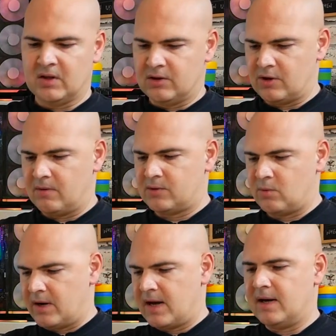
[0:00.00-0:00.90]
So this
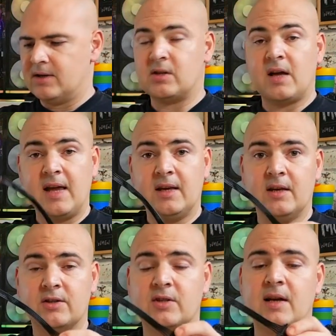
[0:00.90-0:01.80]
one has a
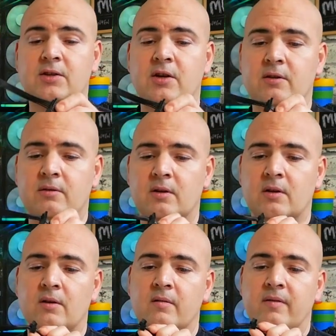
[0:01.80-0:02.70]
SATA
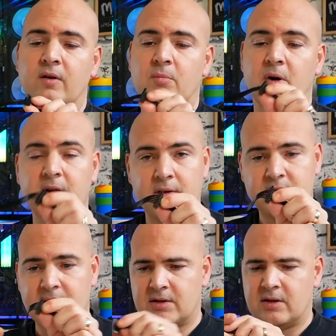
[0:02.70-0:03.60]
followed by another
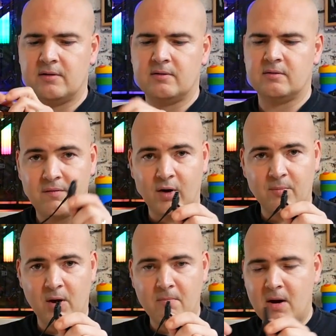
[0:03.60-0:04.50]
SATA, followed
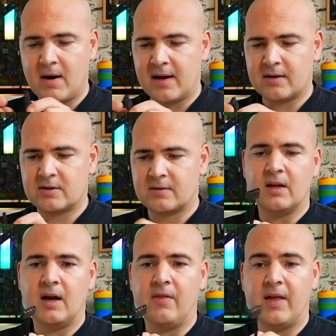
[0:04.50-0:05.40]
by a Molex,
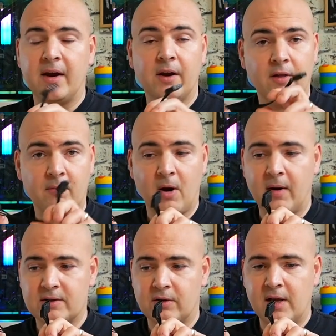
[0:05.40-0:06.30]
and then another
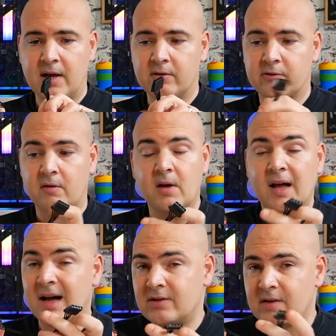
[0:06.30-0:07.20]
Molex on the end. So
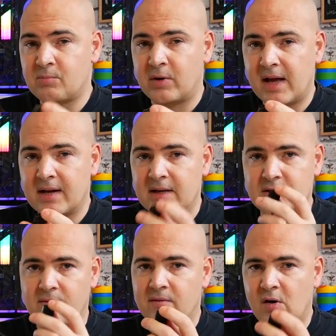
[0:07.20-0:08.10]
actually that's pretty handy.
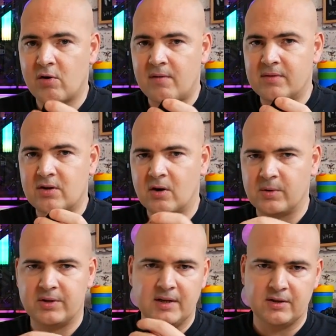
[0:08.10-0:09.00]
So if you've got a graphics card
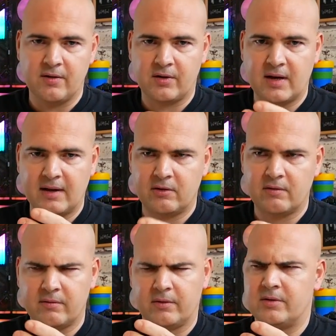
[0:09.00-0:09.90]
which needs another
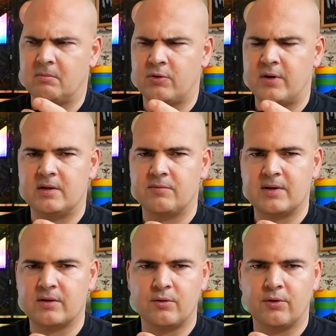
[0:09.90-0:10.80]
connector for some crazy
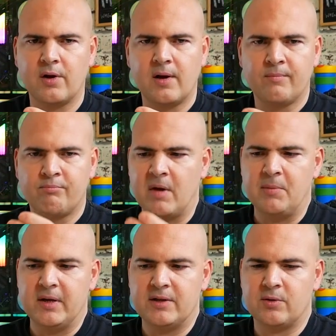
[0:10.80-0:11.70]
reason, or maybe
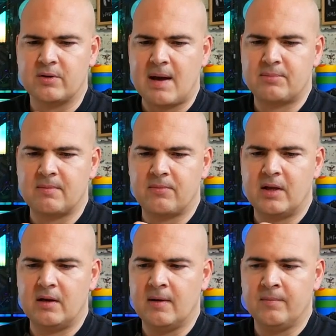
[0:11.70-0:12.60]
you need to adapt
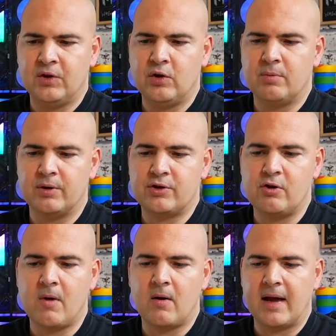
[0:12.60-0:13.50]
something, you can put two
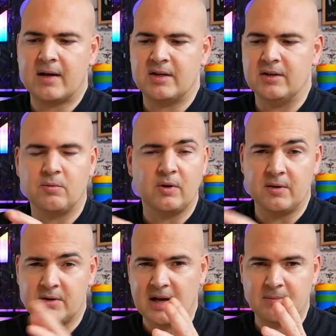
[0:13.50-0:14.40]
Molex into one of
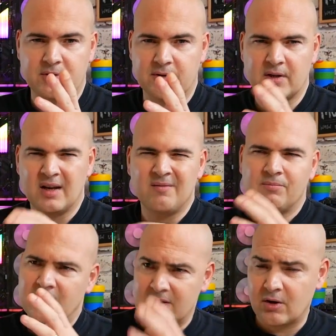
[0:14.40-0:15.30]
those adapters.
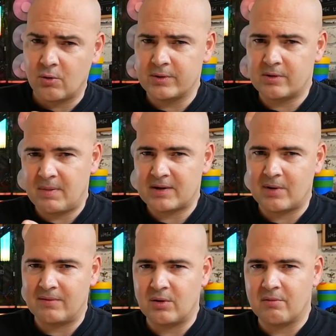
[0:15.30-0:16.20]
That's not always the best
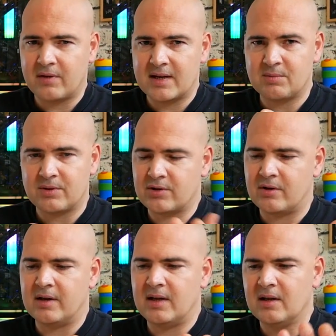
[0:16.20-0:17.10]
way of doing things, but
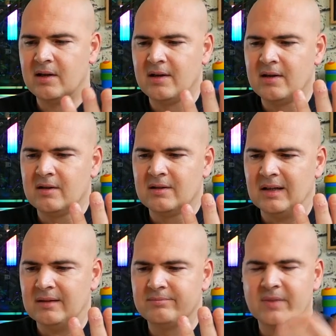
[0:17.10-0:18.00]
certainly,
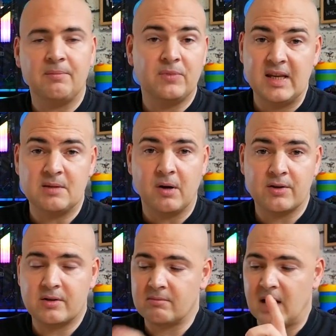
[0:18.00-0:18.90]
uh, yeah, needs
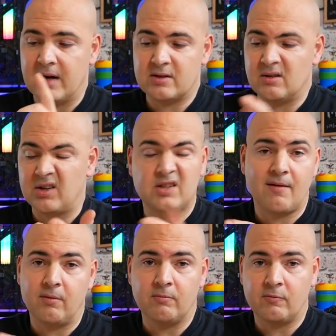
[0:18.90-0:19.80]
must, and it's nice to
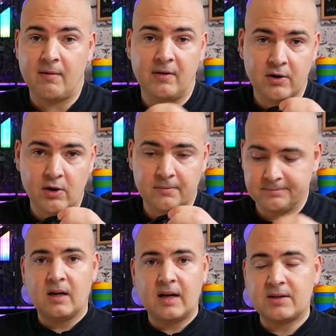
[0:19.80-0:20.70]
have them rather than not.
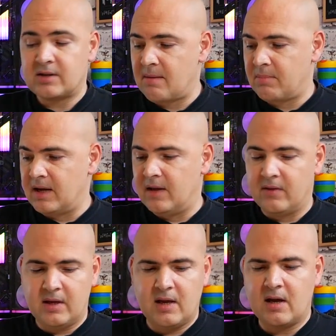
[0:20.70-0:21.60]
Last up in
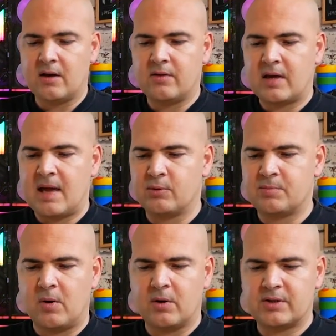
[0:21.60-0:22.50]
the uh, the cables
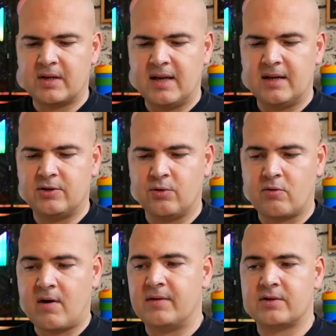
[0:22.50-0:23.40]
box is your
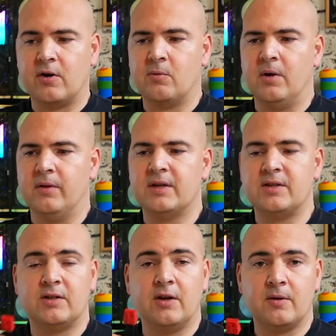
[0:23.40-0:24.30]
graphics card one. Now this
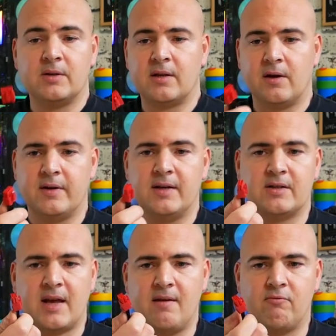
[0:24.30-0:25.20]
is denoted. There
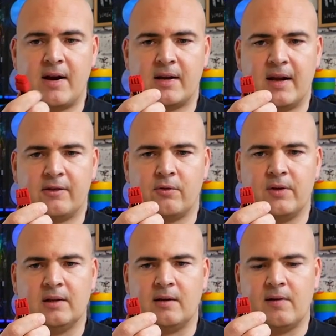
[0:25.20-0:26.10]
is a red connector on
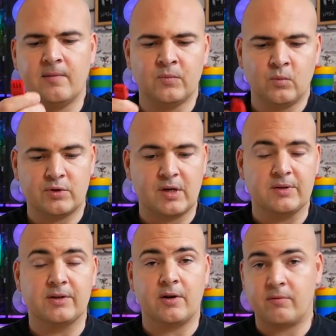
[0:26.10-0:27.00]
the end of there, which
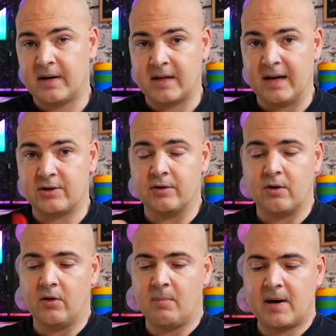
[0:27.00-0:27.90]
goes into the red connection
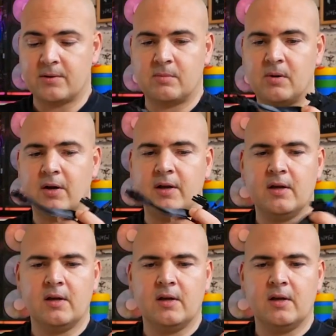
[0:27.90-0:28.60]
on the power supply.